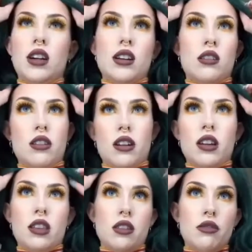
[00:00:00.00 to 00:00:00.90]
hook it
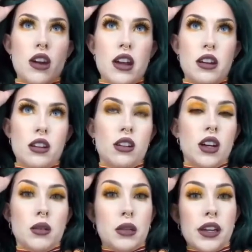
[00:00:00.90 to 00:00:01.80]
in the front,
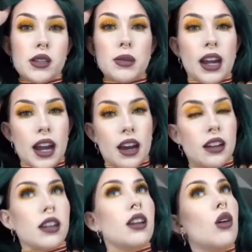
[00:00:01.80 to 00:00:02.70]
place my hand
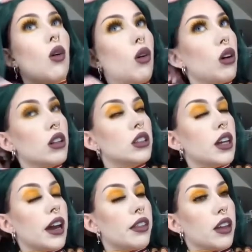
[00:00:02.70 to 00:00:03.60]
and hold,
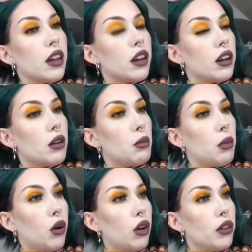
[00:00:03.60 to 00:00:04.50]
and then
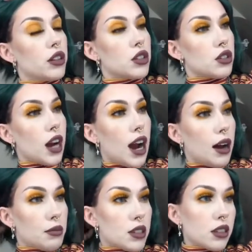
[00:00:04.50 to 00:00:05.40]
pull the
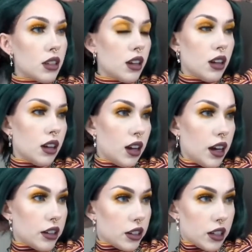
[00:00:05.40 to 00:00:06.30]
straps
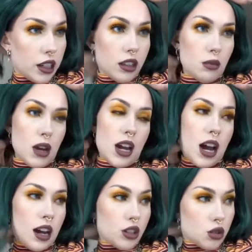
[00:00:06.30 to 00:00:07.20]
underneath my
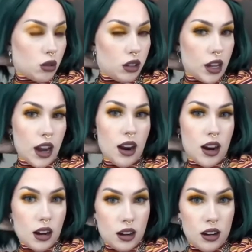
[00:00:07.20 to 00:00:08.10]
actual
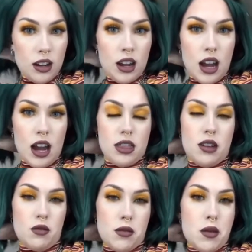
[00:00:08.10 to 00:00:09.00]
hair. And
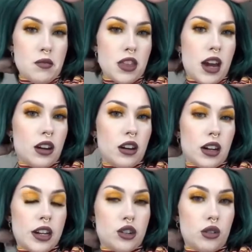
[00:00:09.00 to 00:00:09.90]
then remember that hook
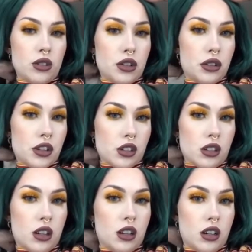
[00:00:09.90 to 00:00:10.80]
I showed you, you're just
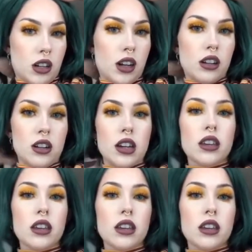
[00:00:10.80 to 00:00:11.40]
gonna hook it underneath.